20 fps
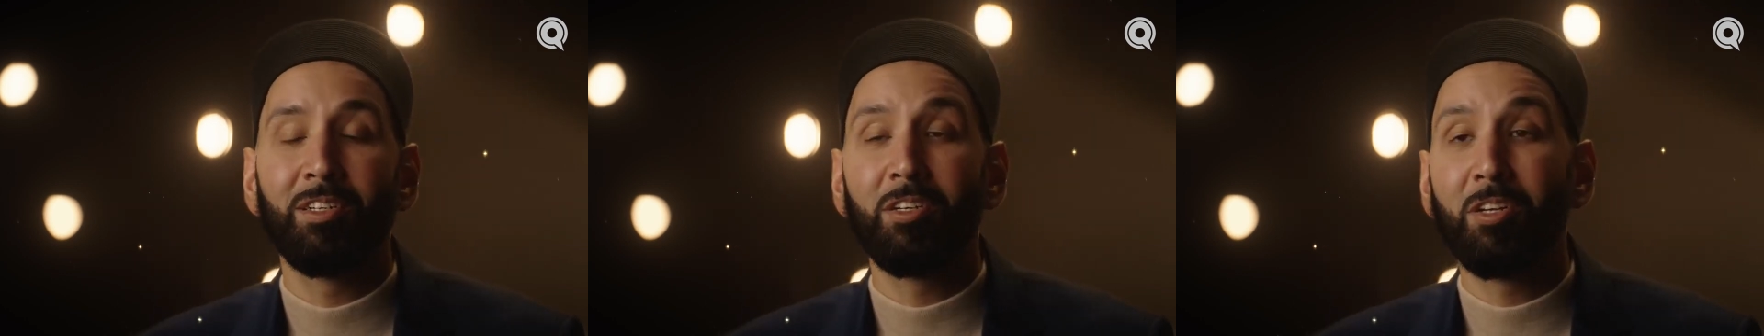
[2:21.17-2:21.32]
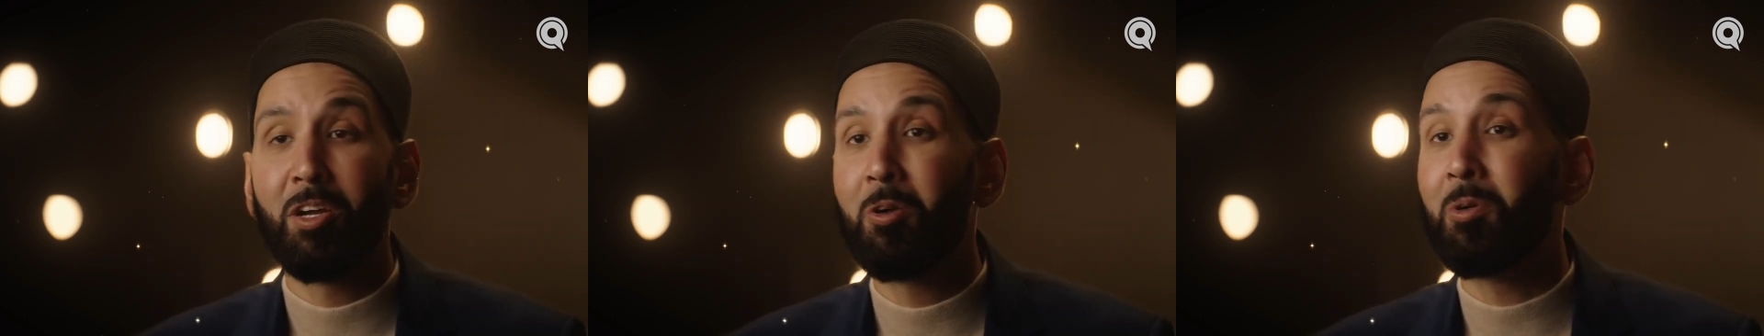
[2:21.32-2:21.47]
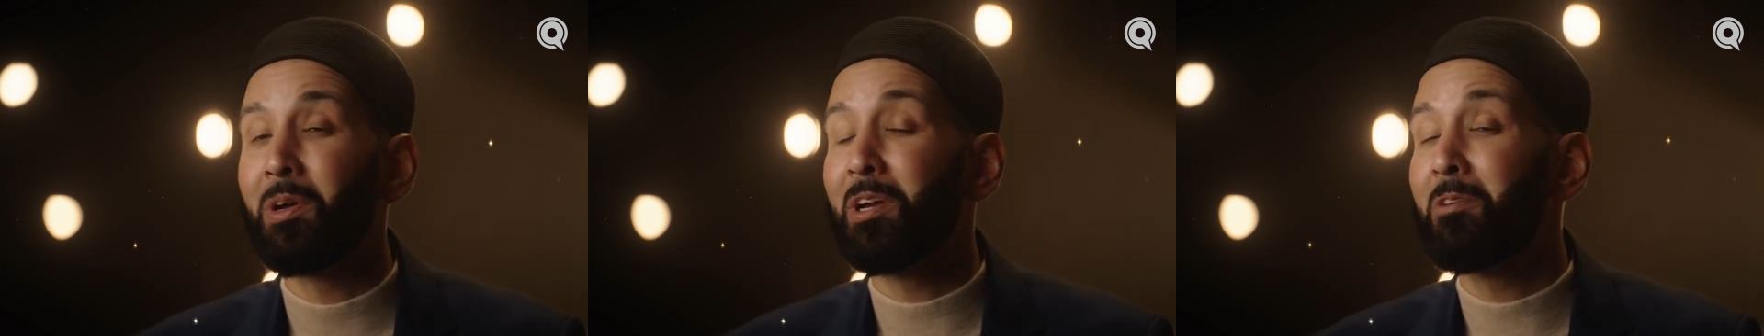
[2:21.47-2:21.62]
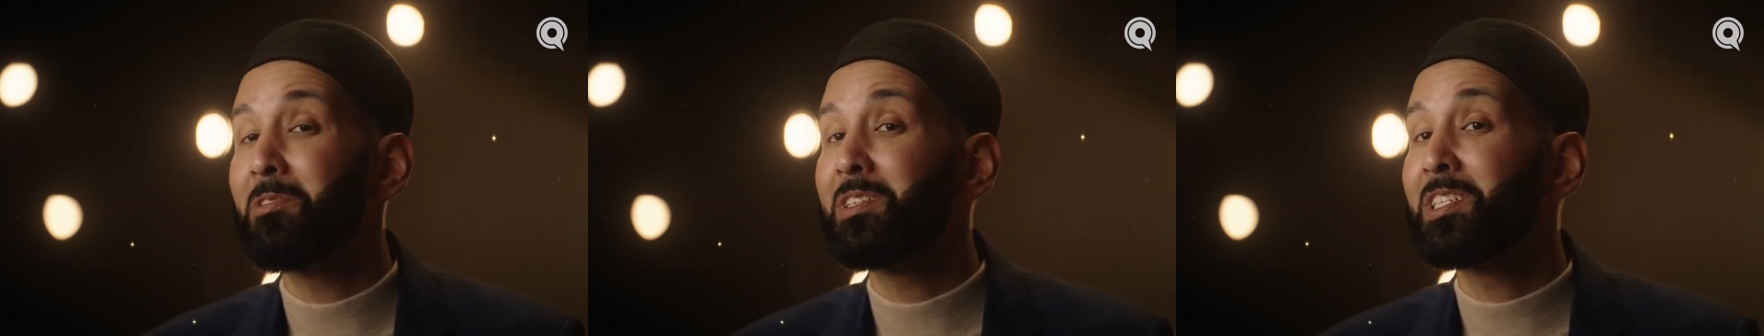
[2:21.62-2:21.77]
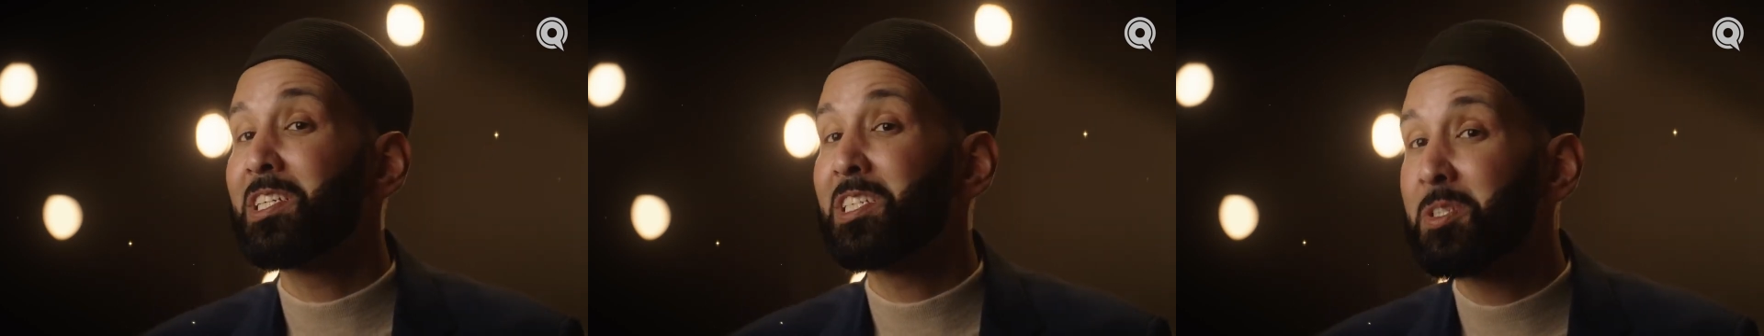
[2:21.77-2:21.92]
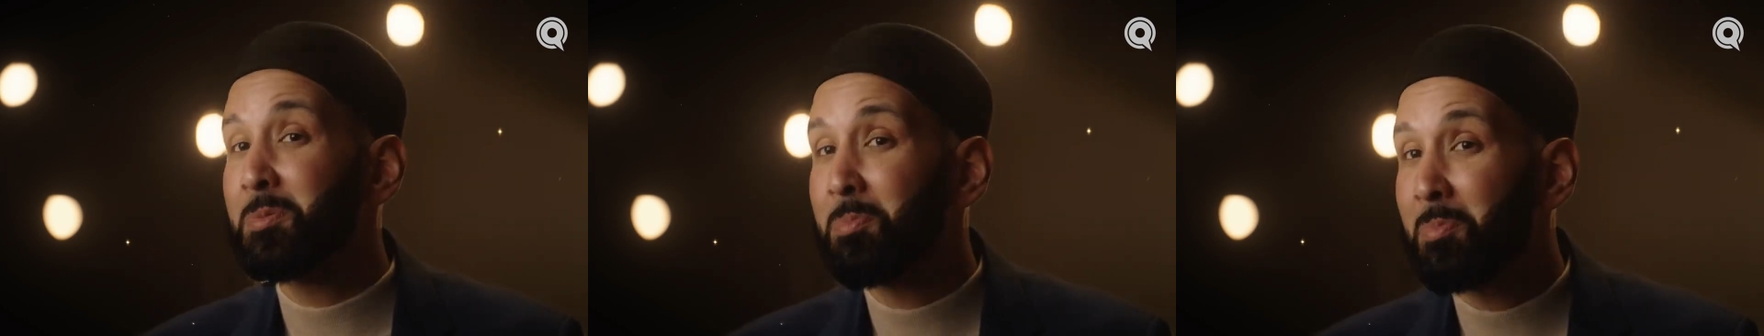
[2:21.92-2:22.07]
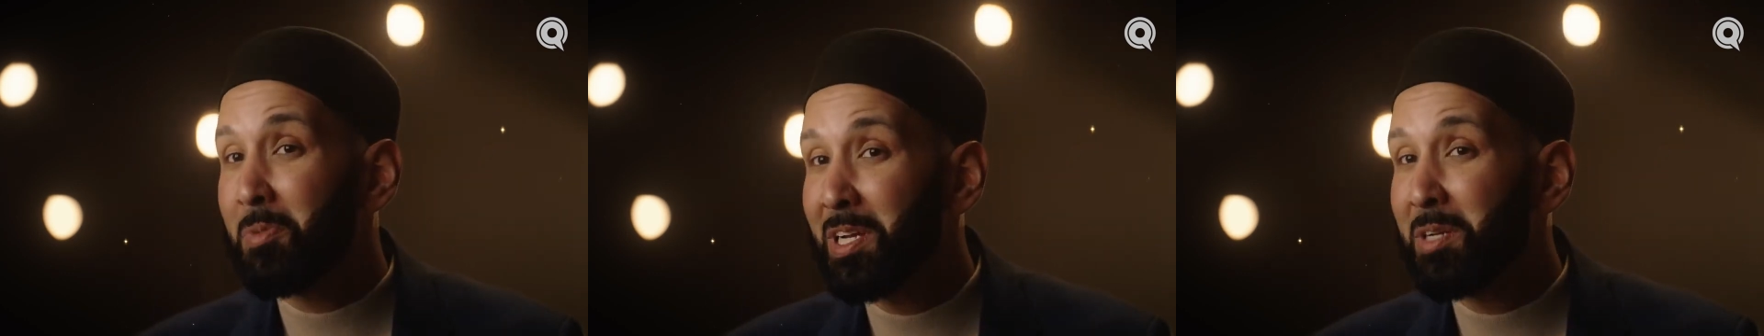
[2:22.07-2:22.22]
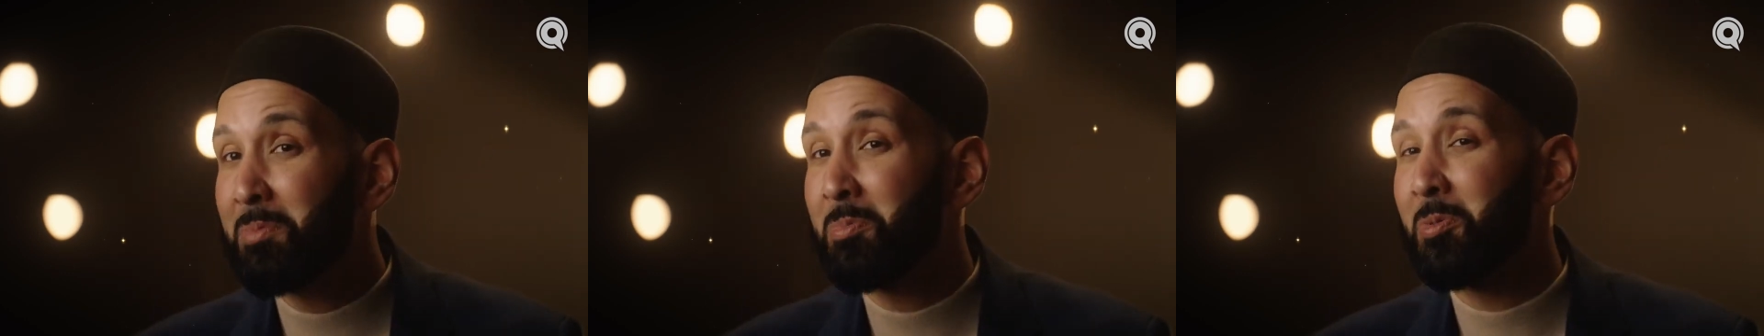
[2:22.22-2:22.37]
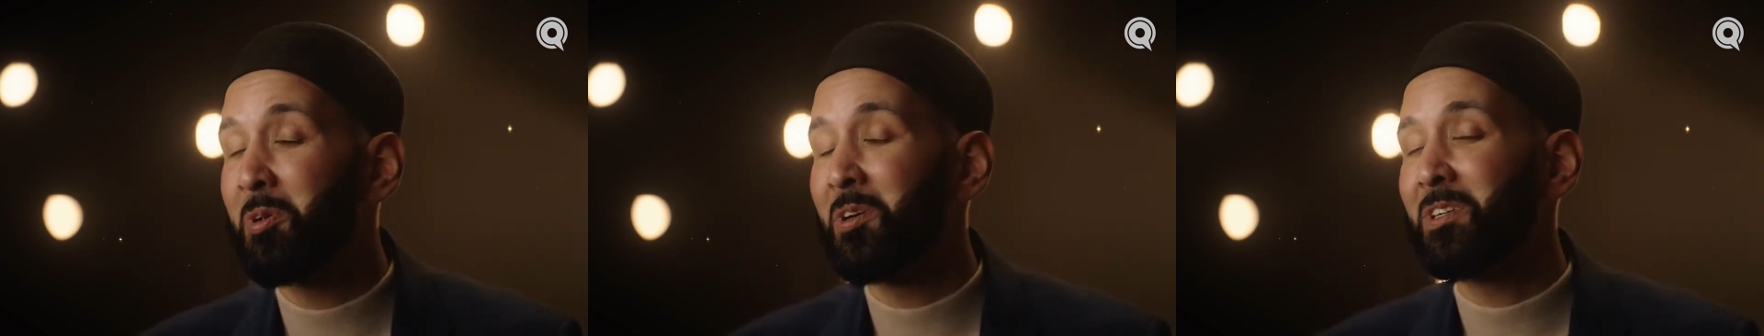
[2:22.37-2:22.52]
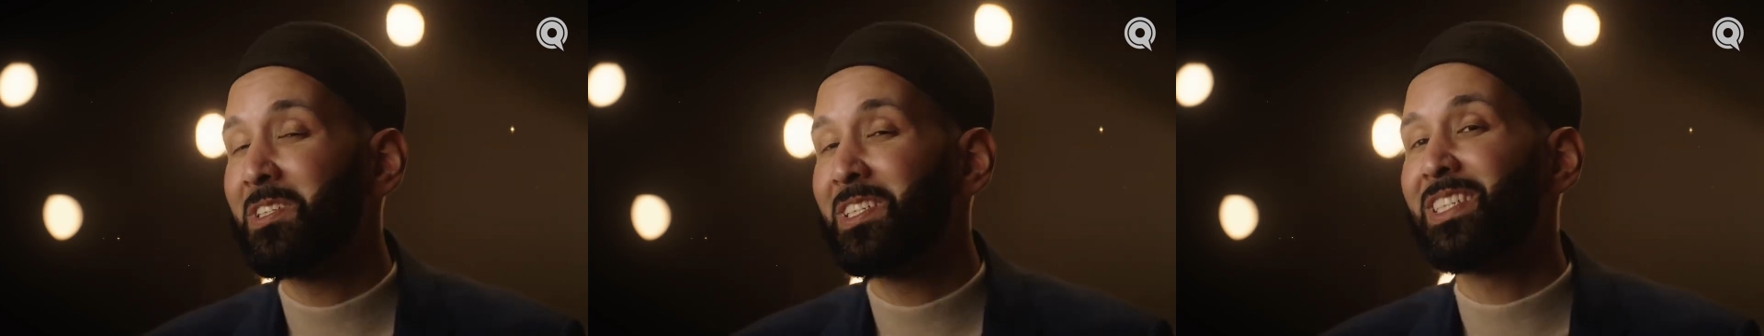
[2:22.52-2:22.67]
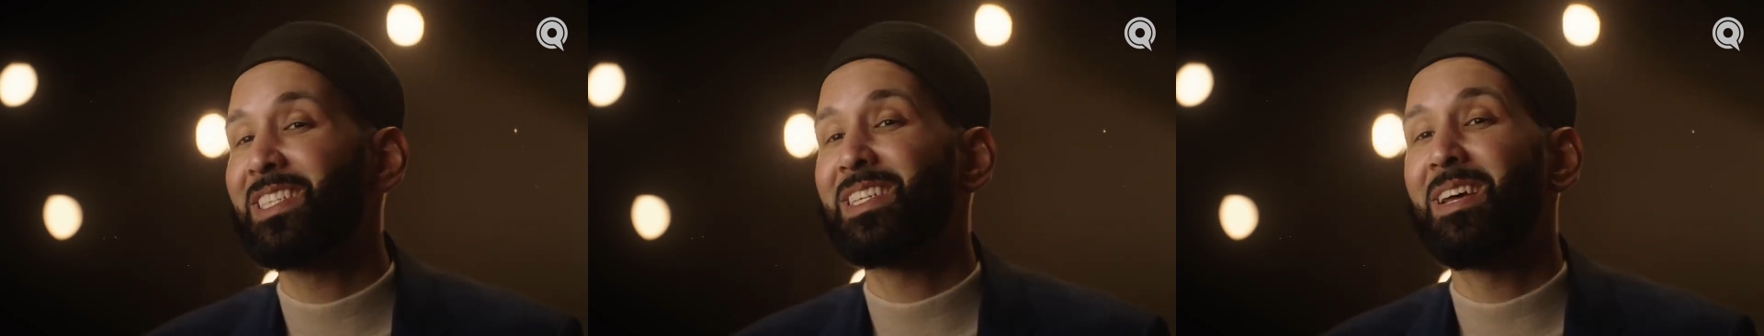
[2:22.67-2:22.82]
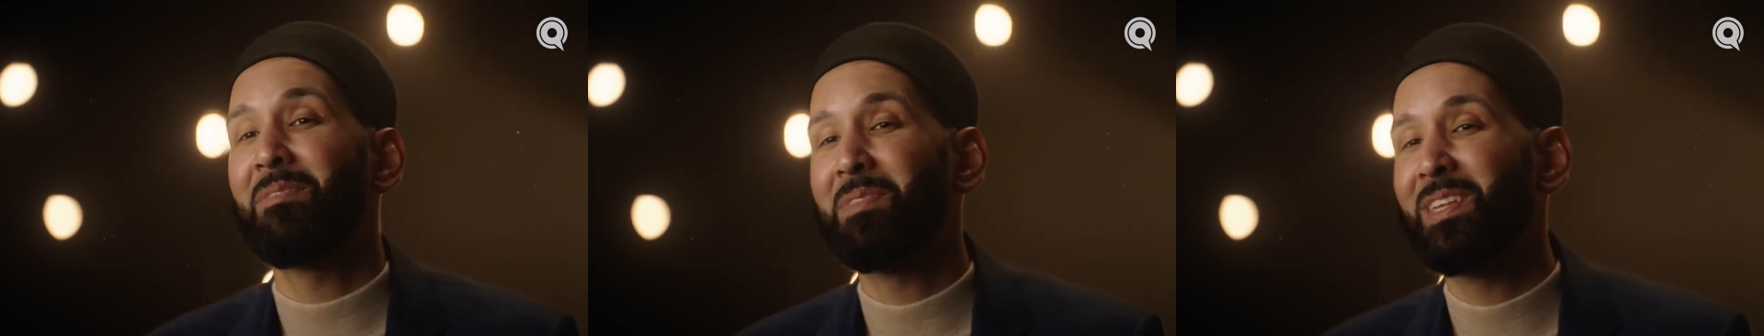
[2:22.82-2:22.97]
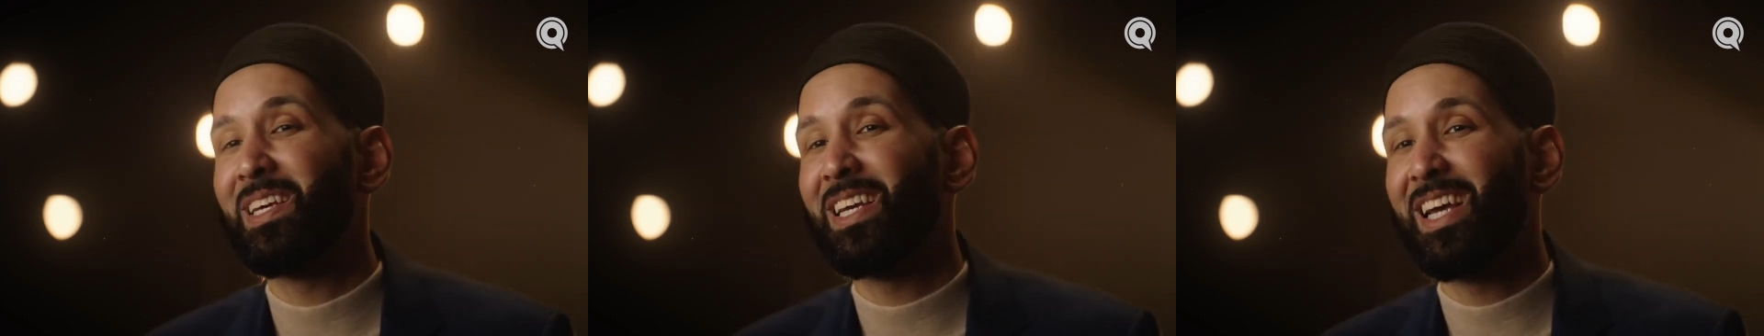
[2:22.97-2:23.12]
No, it was a springboard to
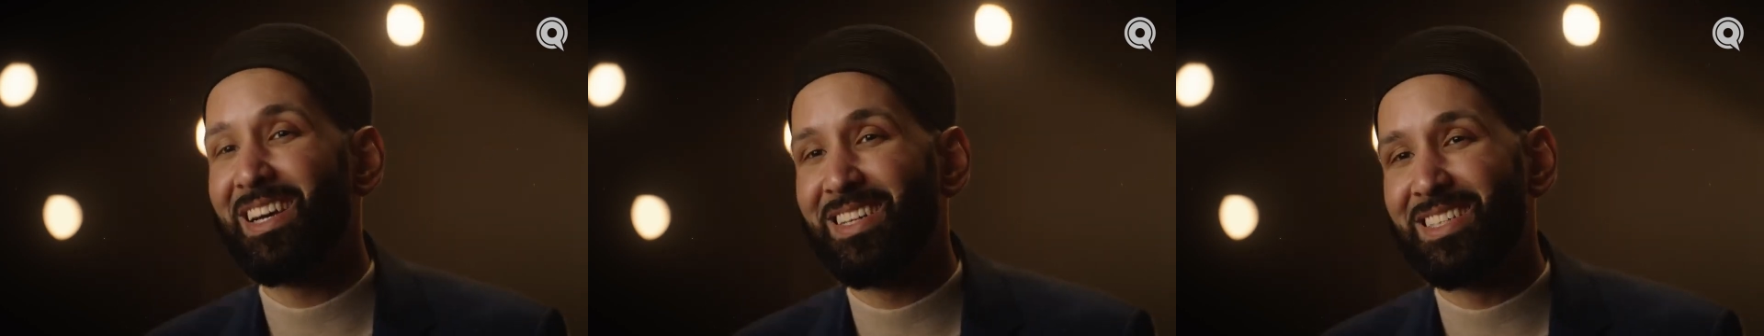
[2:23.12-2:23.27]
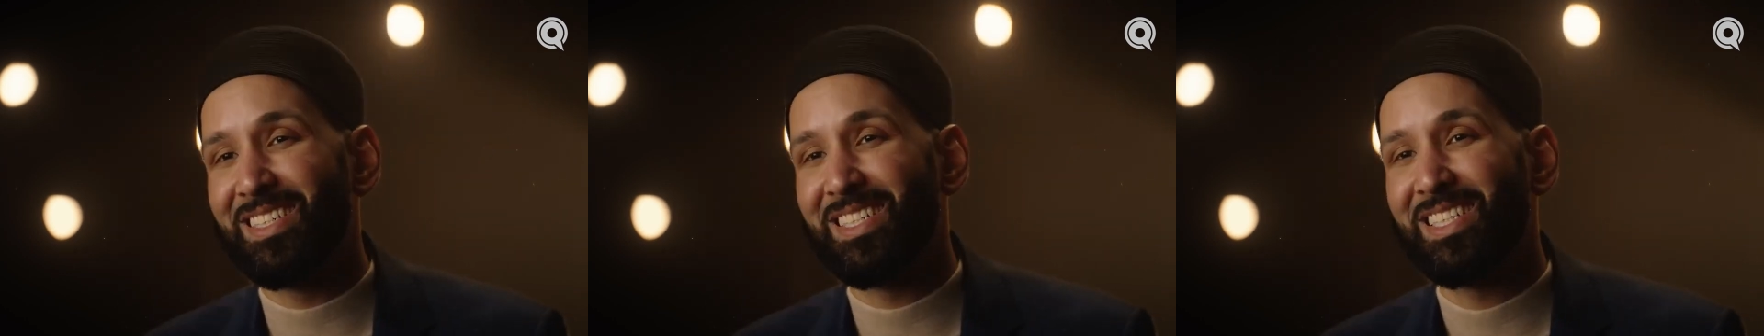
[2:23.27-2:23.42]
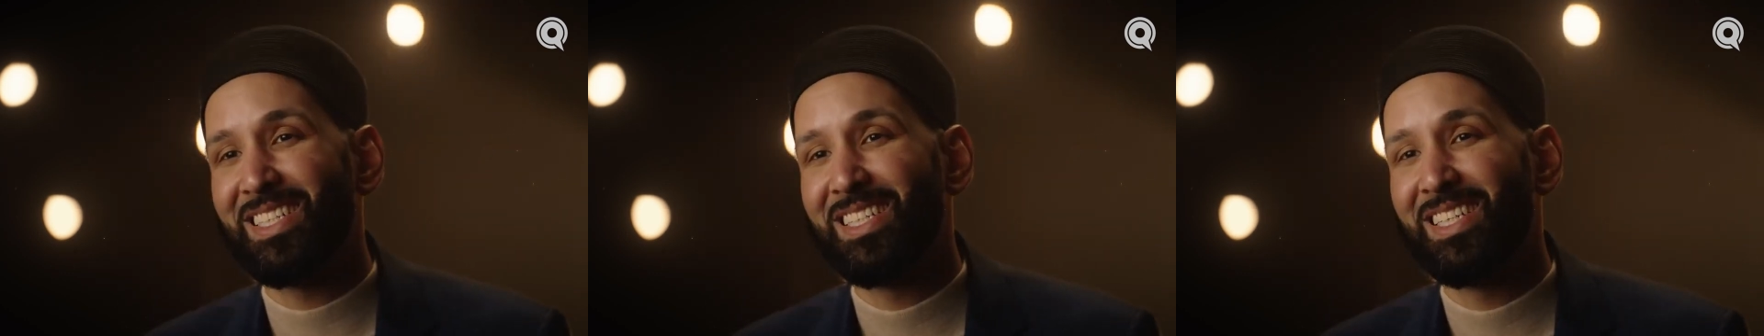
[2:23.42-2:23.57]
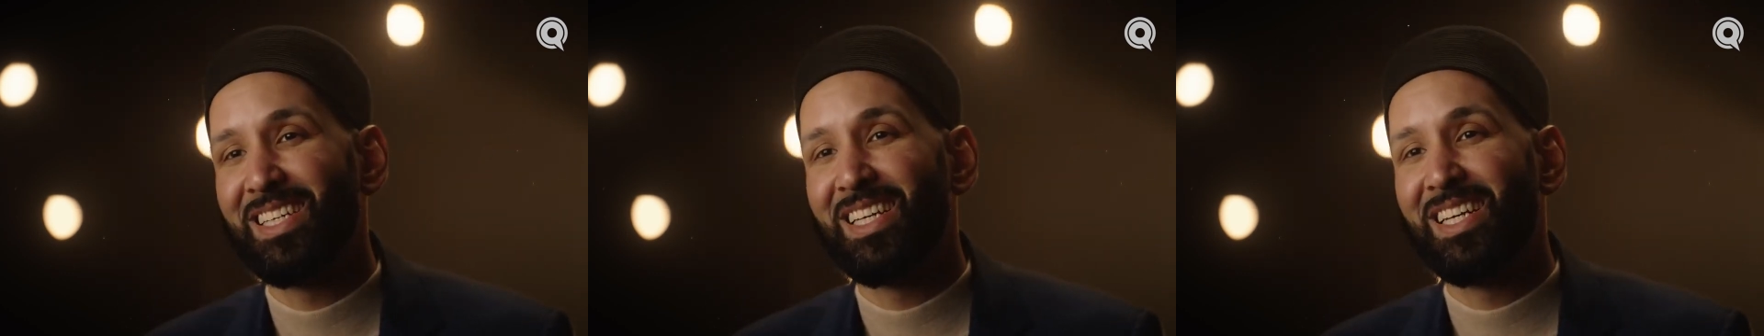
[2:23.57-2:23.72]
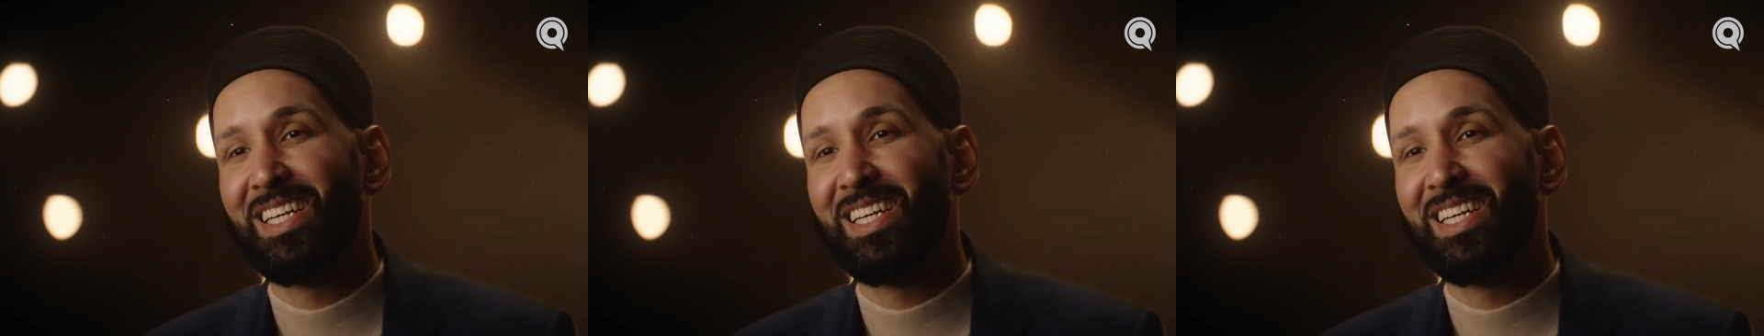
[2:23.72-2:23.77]
something else.